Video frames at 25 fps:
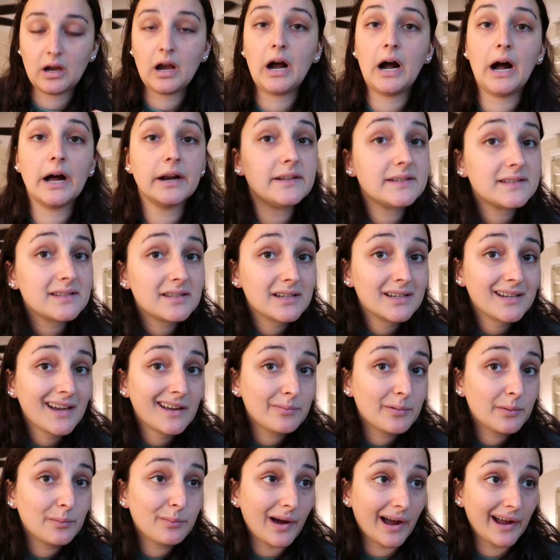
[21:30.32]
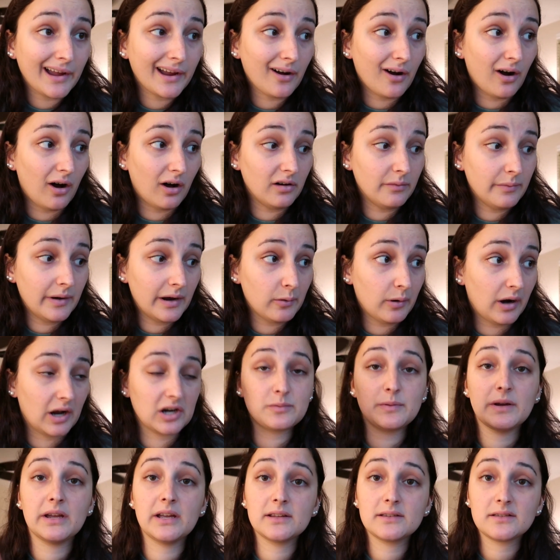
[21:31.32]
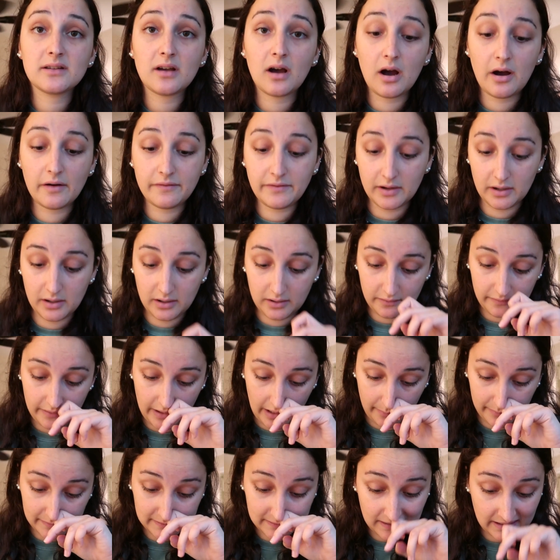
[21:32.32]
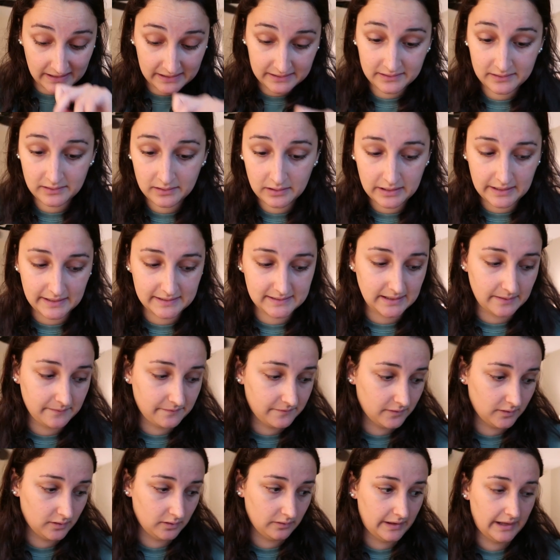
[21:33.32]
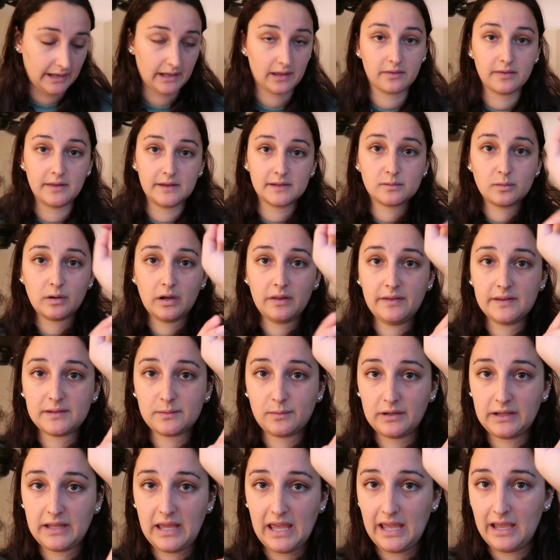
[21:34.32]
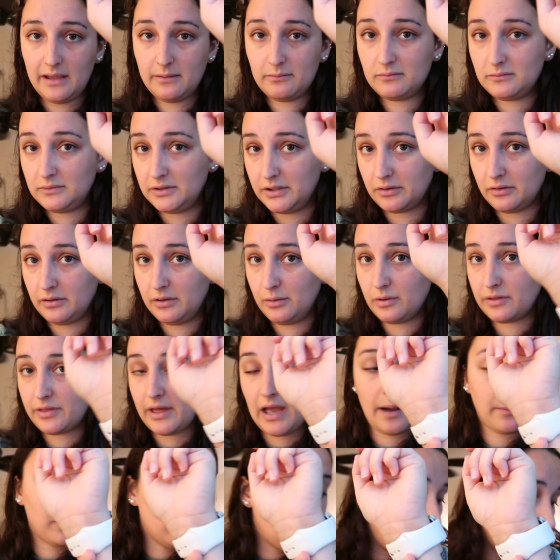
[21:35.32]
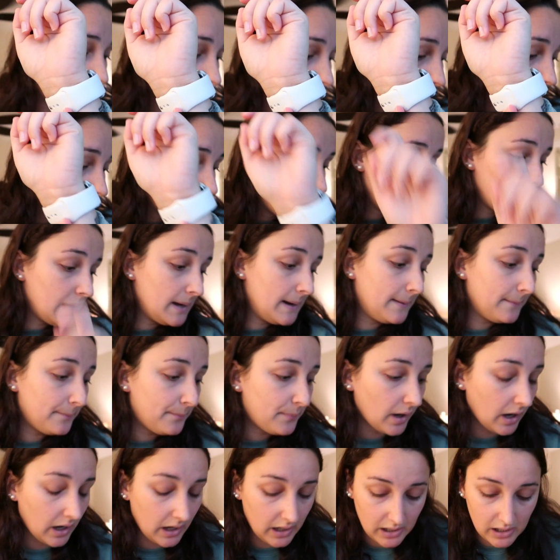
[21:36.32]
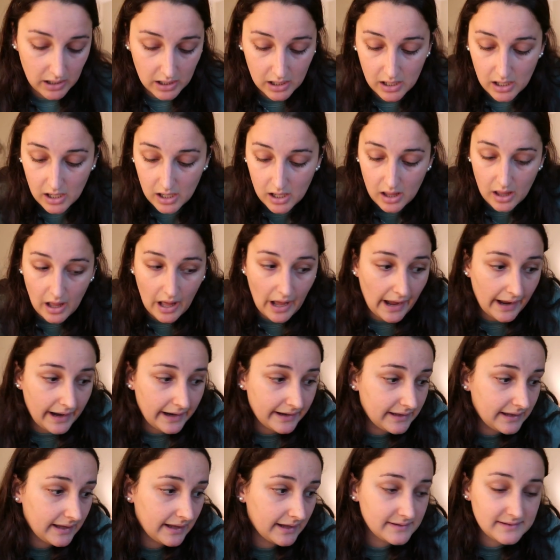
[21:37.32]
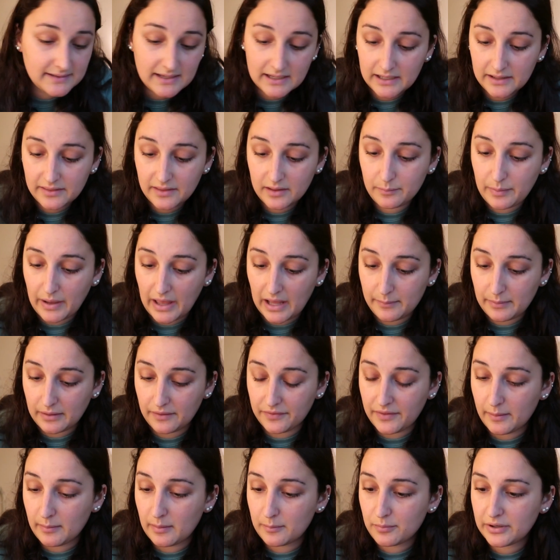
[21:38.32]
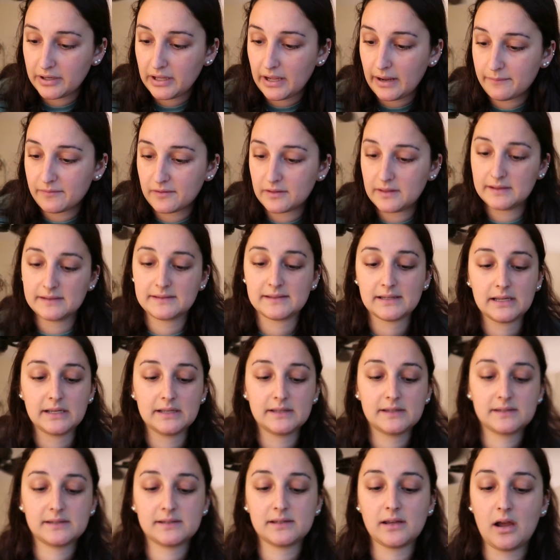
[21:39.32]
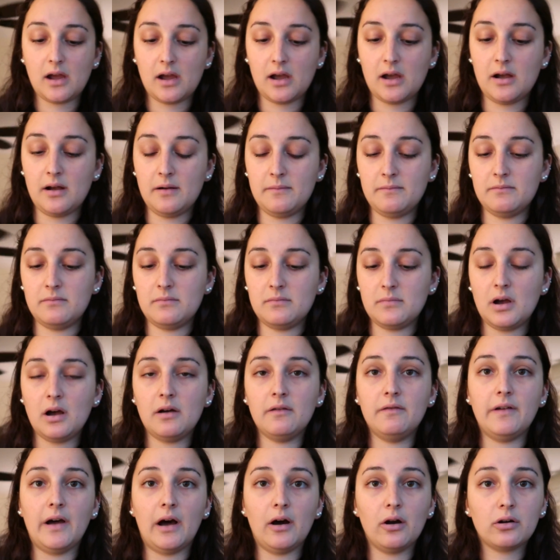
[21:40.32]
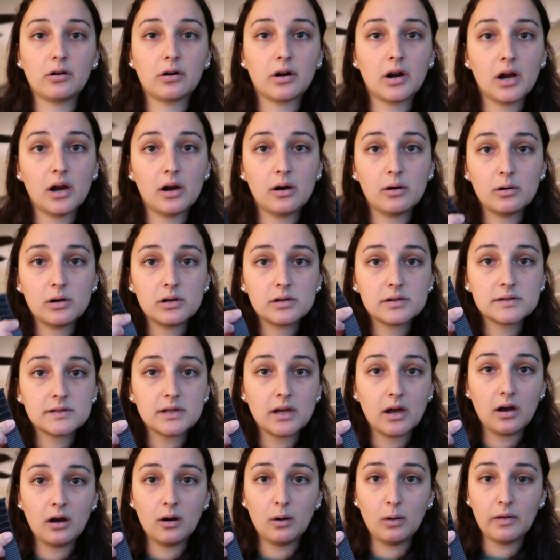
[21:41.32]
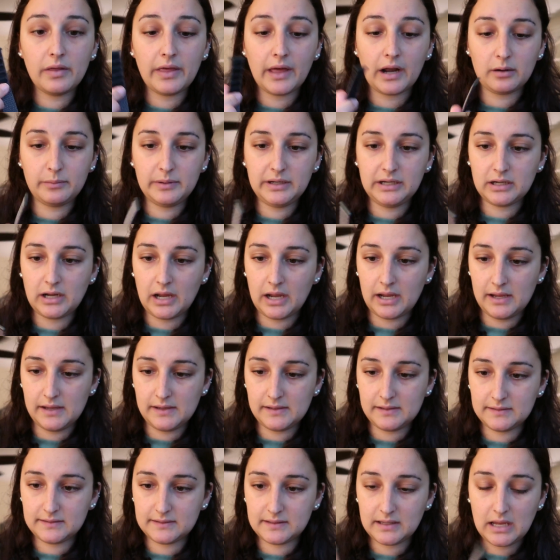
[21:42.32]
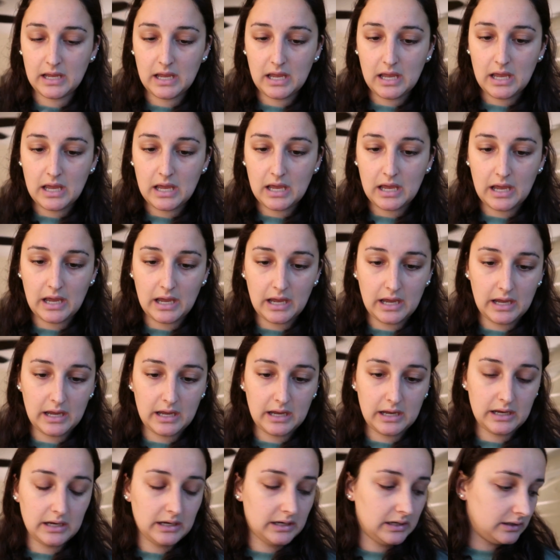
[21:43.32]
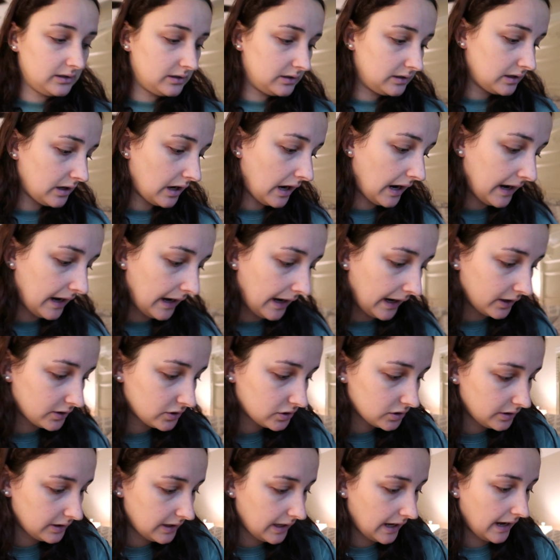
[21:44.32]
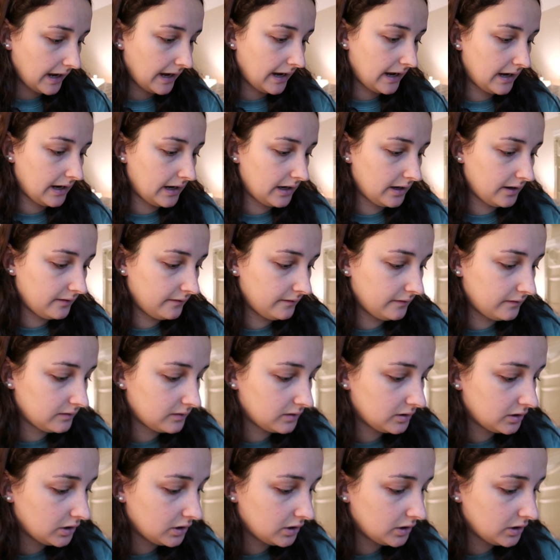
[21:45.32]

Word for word: honestly, I've been buying all of my watch bands off of Amazon, except for like this one. This one came literally with the Apple Watch, but I can't say anything bad about them. I'm pretty hyped for this. It's um, a Velcro, so that'll be nice. And I actually have